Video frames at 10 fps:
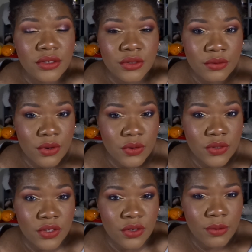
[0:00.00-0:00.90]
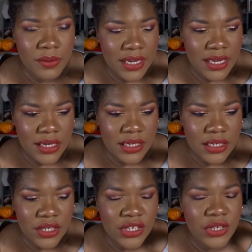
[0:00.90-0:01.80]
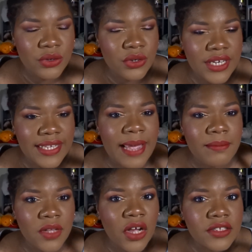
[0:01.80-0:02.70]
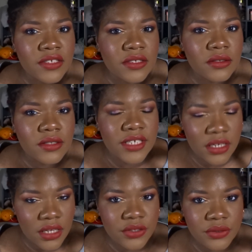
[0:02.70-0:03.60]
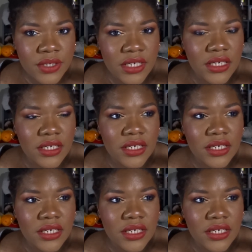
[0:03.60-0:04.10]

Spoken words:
euros no buy, you know that I'm not decluttering,